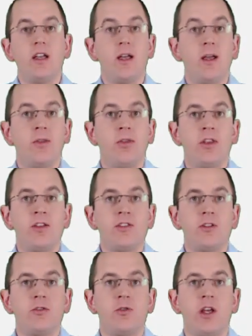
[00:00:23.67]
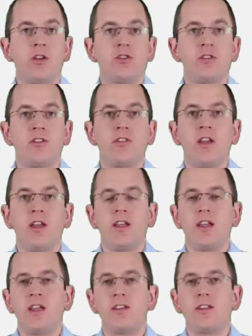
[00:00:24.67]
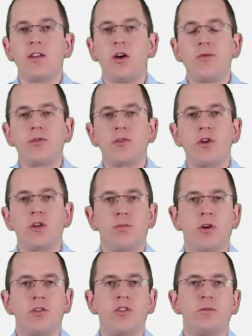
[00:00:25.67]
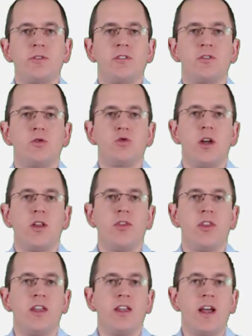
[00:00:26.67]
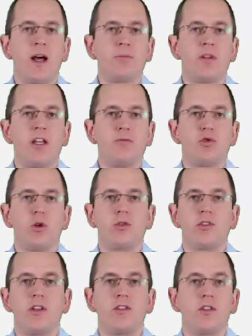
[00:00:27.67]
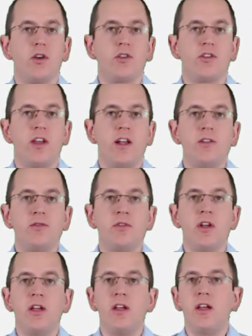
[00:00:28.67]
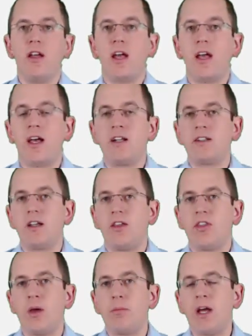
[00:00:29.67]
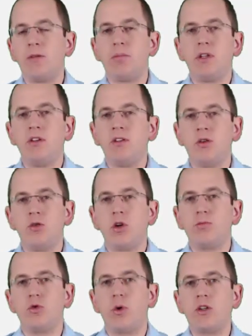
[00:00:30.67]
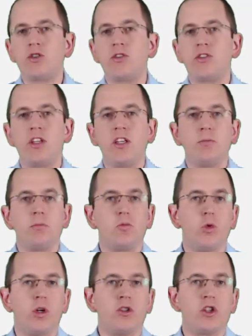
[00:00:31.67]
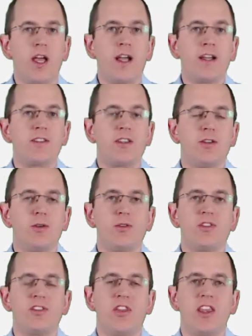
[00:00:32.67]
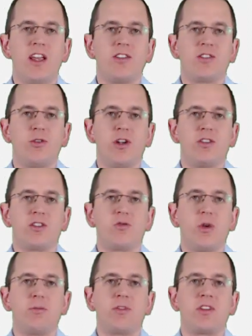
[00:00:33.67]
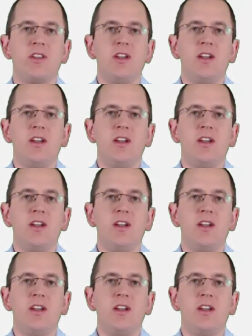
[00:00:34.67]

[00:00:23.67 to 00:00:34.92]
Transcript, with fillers: In these situations, it's often not possible to run the update process yourself and there might be no operations team which executes the SQL scripts.